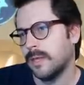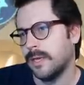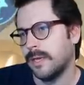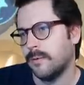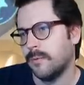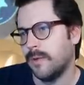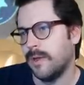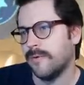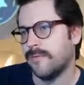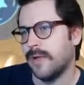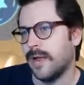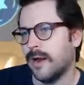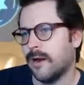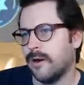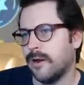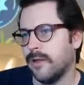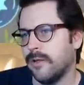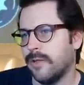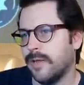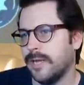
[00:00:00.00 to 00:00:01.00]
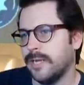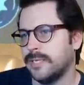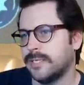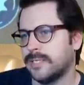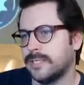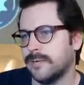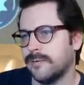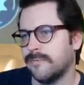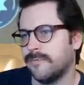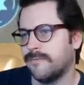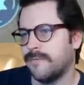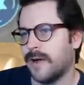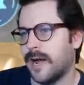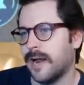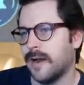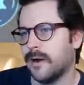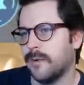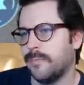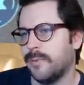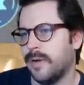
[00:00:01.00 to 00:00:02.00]
We have Aerial Ace,
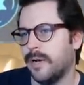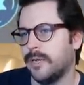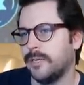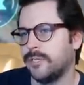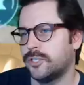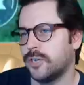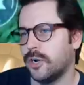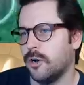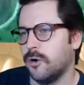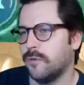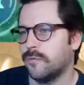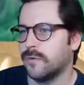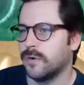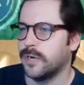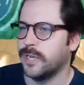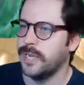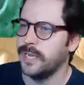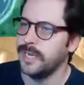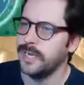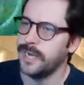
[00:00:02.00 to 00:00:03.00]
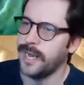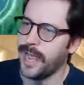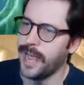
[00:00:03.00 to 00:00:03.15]
Fire Punch, Overheat,